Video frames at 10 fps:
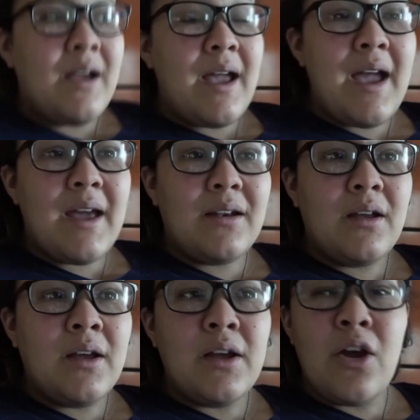
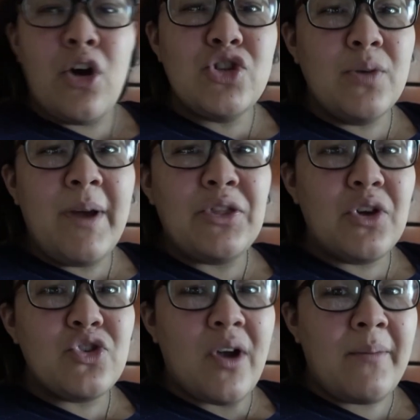And also my
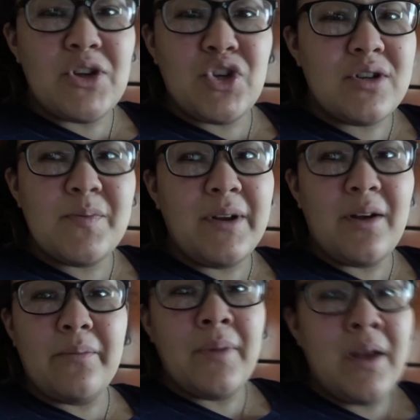third trimester has been
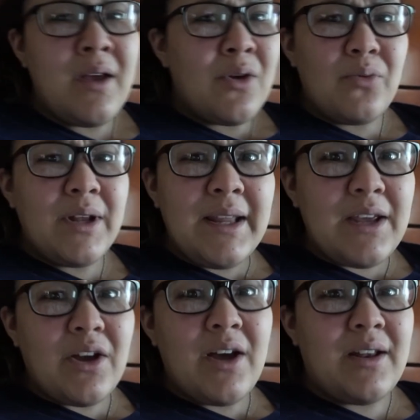um, really
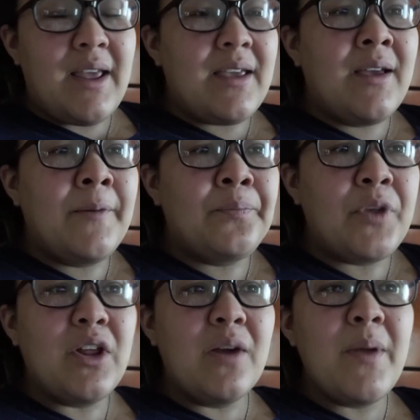good. Like
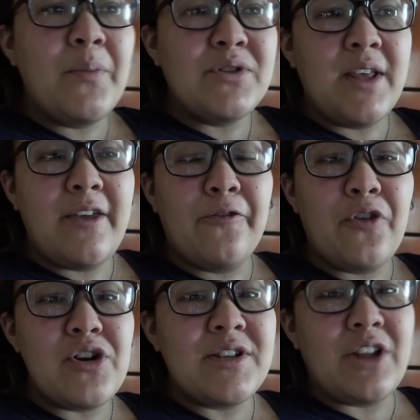a lot of people say the
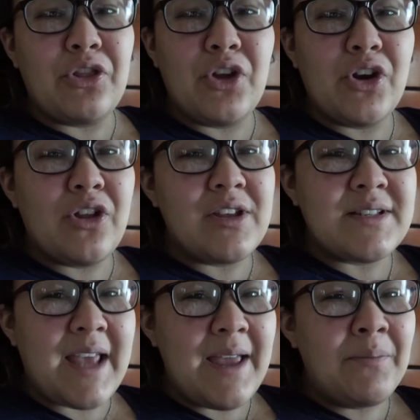first and the third are the
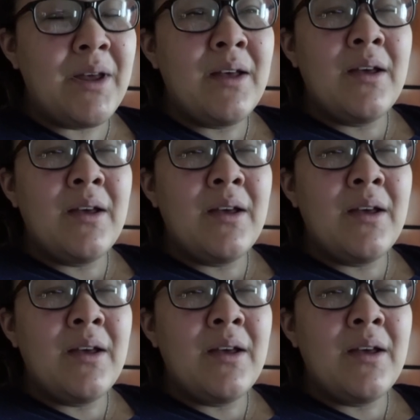same.